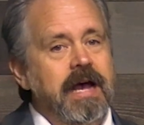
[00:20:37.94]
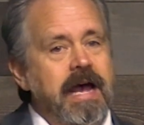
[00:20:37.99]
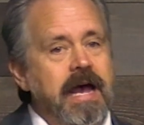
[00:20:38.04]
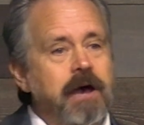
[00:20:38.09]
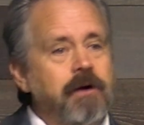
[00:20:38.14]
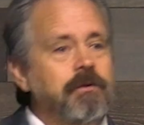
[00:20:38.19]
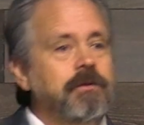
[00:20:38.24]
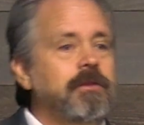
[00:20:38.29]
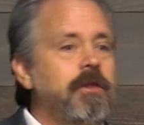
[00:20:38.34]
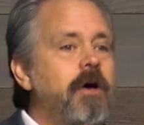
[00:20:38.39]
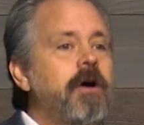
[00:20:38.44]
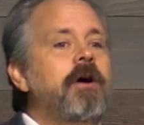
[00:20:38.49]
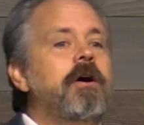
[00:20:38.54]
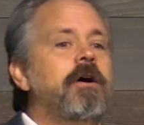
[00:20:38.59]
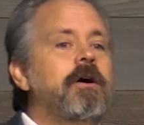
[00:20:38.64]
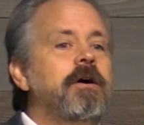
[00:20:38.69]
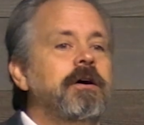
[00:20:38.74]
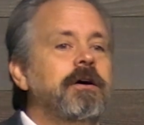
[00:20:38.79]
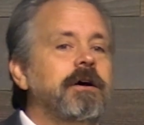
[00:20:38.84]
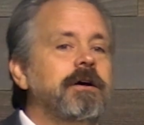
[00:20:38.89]
How
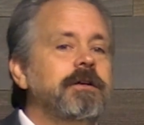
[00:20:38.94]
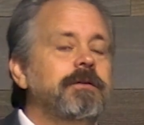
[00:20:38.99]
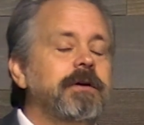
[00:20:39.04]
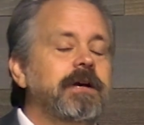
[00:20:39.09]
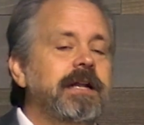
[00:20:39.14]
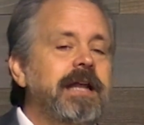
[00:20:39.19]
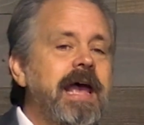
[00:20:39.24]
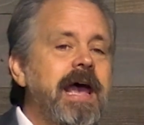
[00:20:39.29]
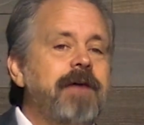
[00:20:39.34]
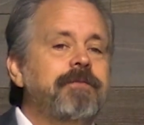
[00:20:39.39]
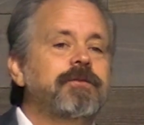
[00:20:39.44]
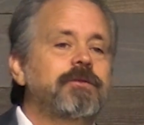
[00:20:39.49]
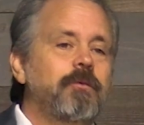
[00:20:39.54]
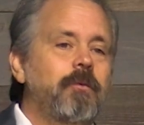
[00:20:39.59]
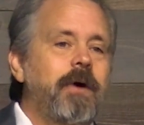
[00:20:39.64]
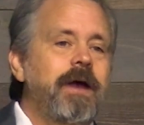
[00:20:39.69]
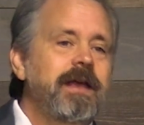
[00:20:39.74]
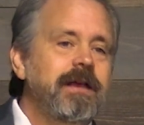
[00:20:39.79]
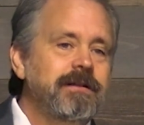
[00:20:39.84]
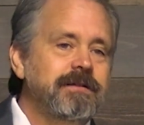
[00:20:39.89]
long are you going to have to
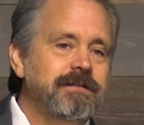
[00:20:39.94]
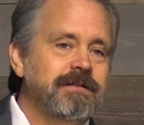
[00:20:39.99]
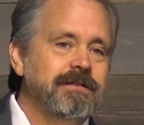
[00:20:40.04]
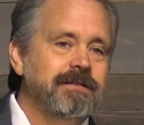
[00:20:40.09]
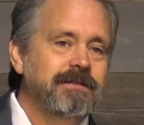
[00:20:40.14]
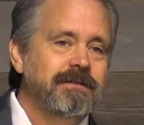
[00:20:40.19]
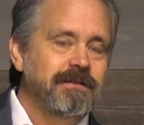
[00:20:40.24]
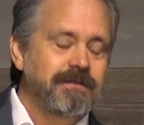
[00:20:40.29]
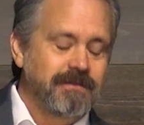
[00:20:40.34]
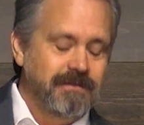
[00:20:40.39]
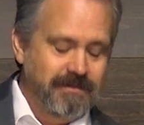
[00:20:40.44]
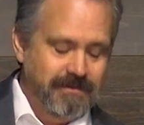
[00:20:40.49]
wait?